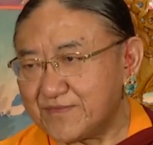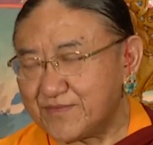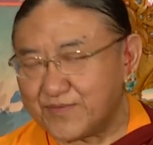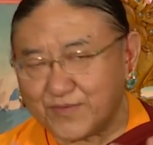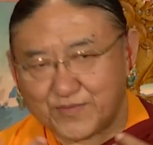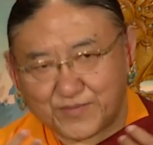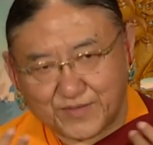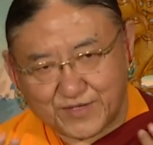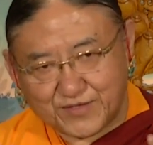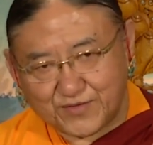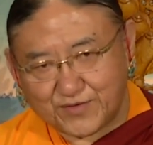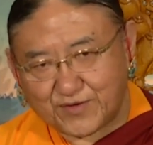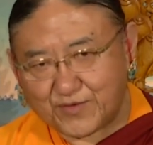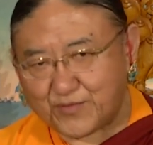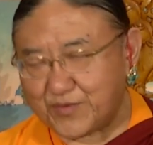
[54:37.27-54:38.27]
fulfill
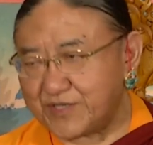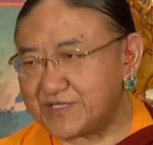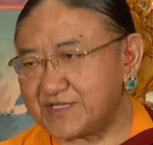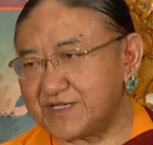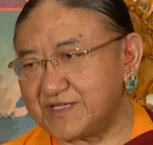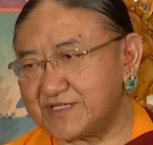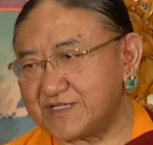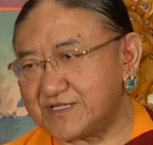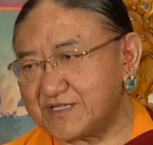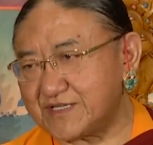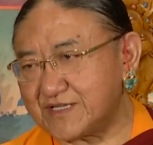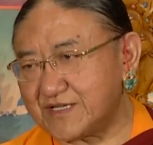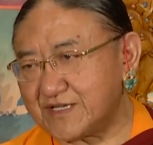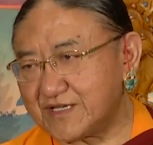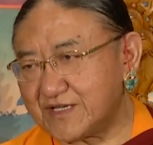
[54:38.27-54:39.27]
your wishes.
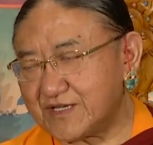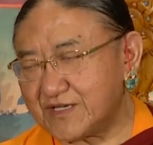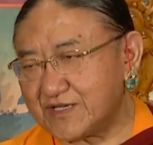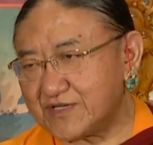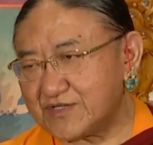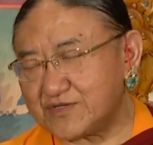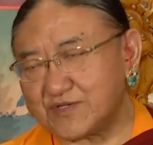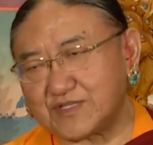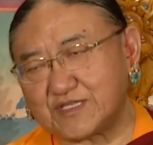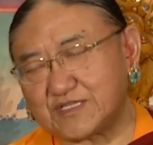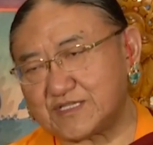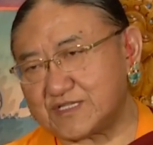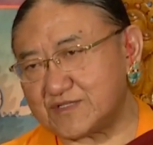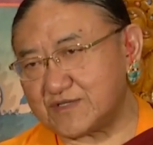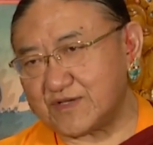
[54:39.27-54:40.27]
So
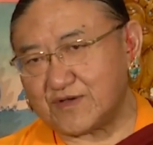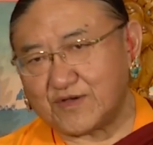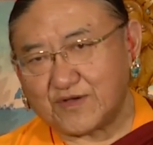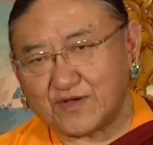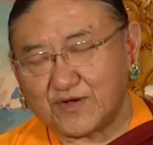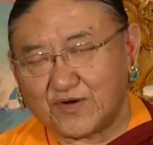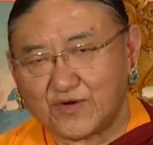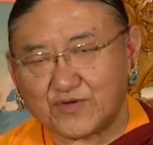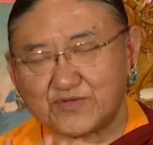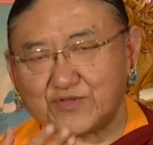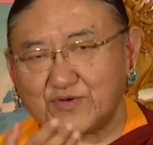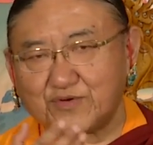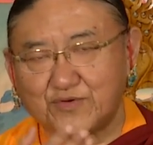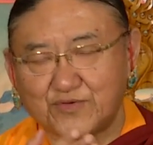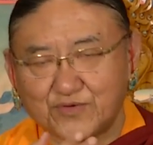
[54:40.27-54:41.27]
this is
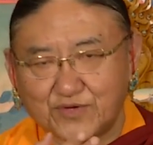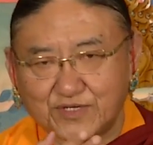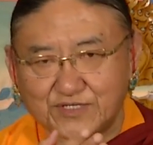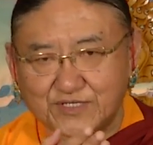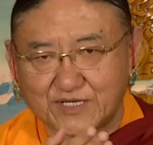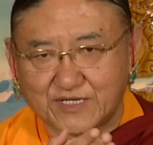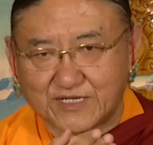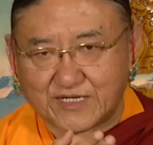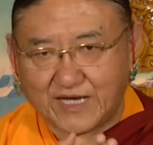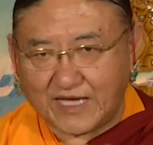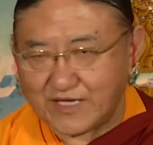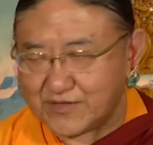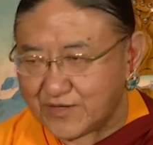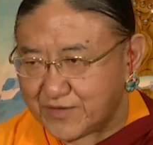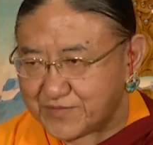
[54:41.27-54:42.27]
although it's a
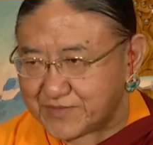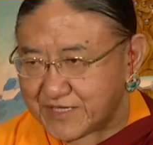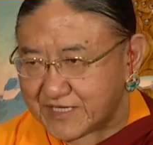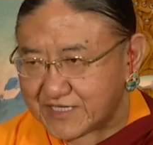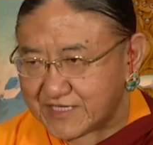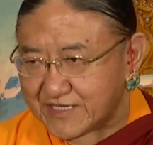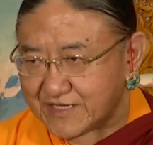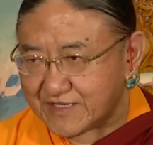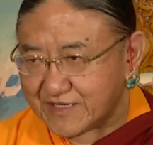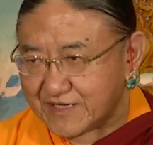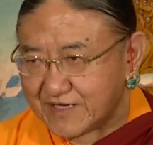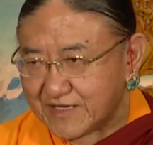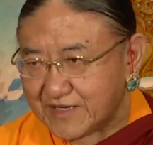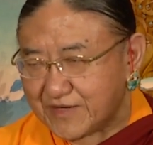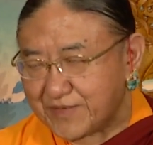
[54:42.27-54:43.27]
right object,
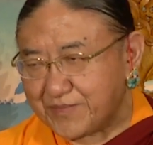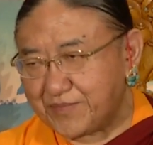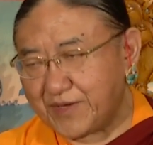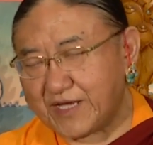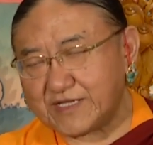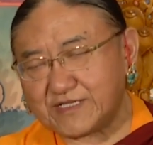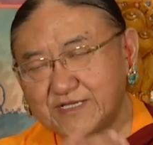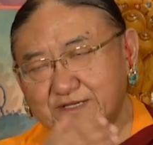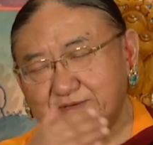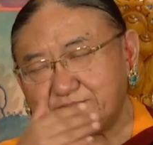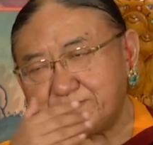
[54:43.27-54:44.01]
but